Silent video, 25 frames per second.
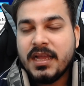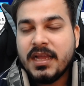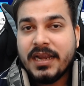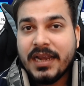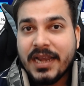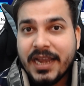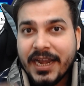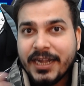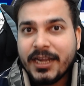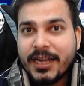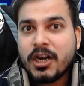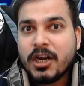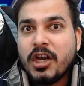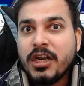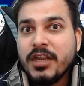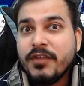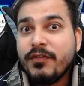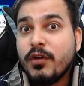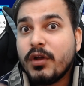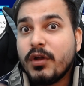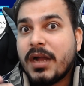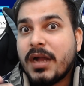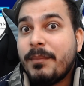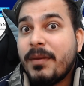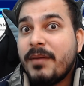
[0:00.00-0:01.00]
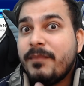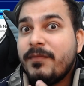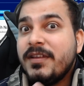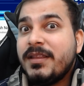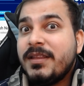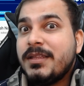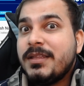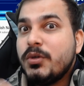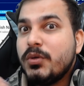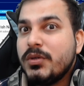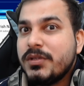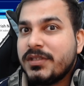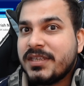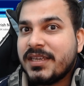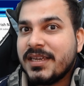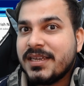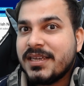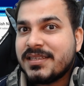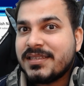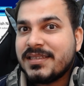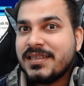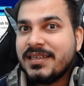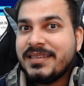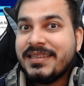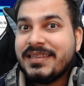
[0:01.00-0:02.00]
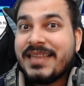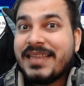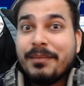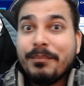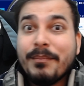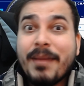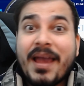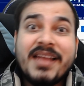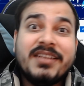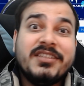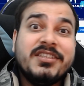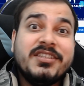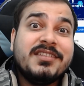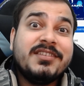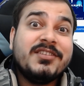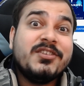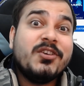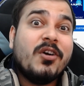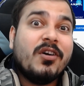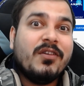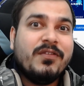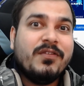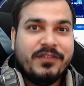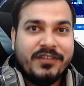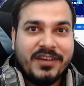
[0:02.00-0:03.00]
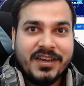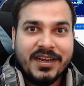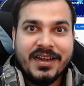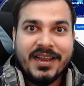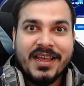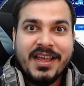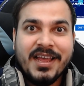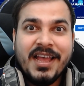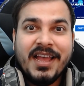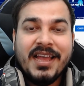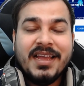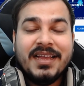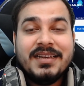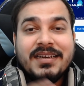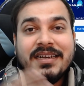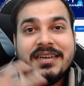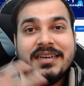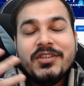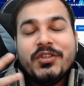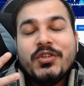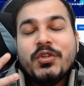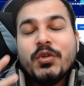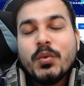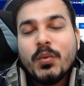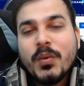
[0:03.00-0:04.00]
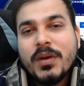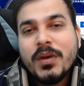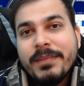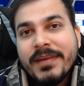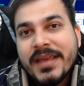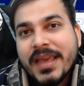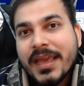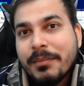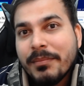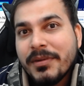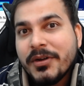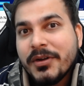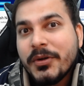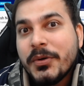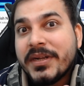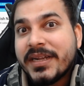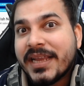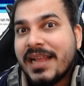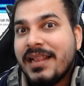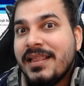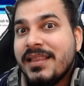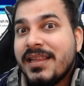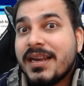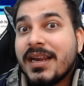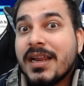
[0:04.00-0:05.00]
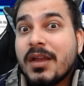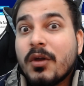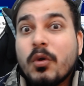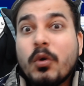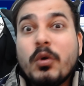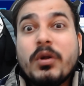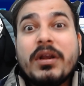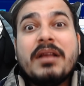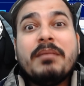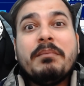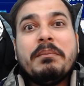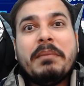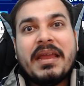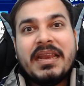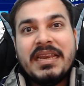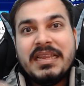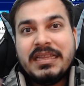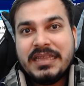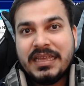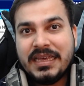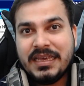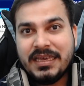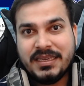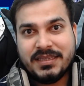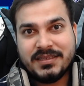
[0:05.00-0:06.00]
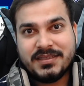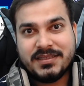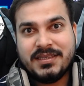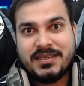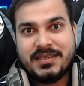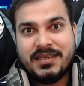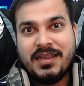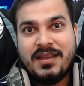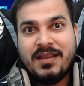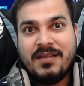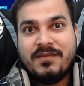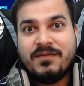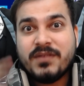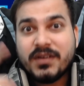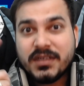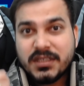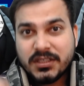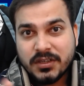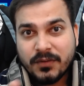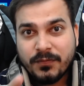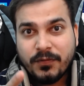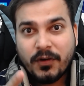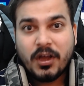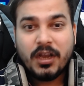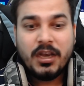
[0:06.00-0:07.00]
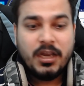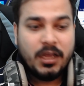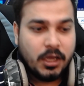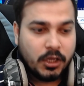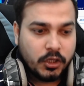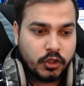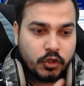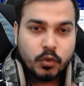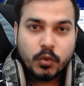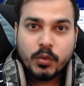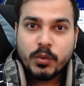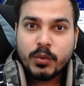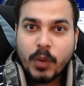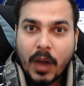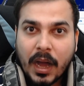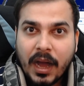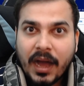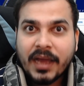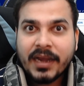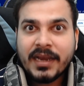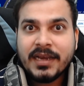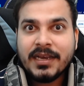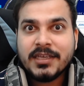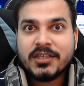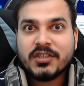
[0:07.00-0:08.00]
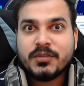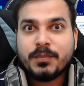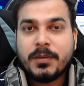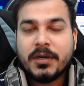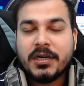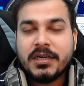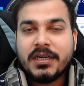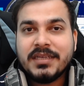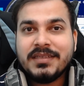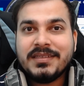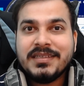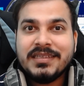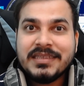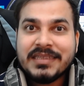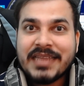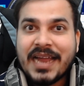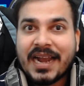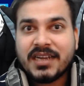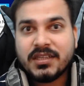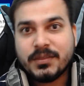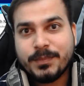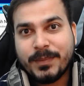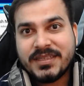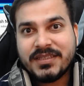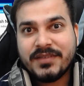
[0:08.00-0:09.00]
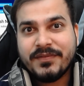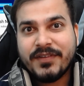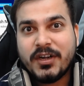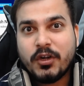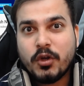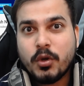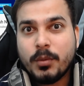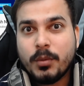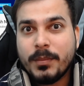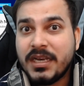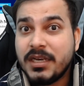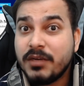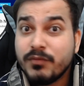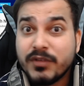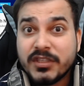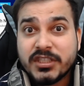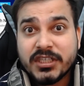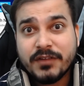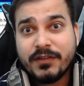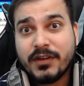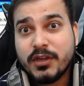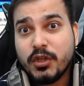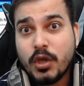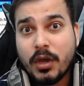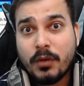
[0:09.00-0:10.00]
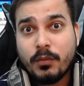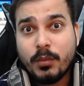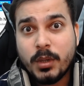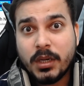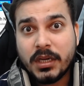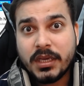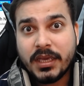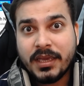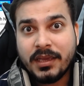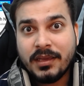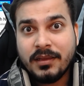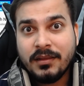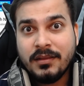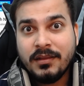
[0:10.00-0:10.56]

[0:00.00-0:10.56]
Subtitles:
Later on, if you come up with use case that matches your field, you will be able to tell the recruiter many things. First of all, you are an expertise in that specific domain, in whichever you are working.